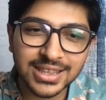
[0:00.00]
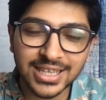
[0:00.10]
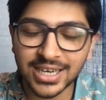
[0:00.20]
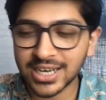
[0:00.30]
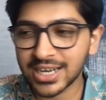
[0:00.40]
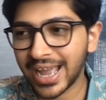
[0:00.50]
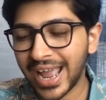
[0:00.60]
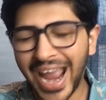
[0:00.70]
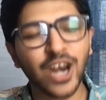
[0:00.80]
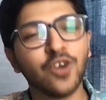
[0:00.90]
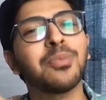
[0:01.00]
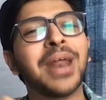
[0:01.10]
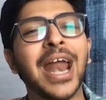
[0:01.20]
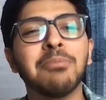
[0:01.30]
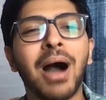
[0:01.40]
the head of
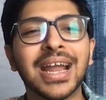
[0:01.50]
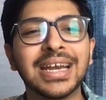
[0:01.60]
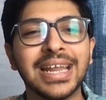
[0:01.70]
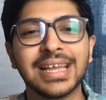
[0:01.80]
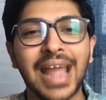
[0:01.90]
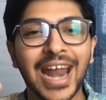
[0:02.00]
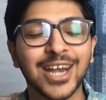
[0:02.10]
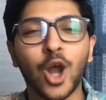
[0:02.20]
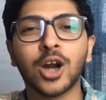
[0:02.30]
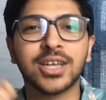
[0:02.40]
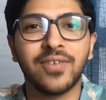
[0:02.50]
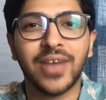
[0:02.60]
brand marketing at Dr.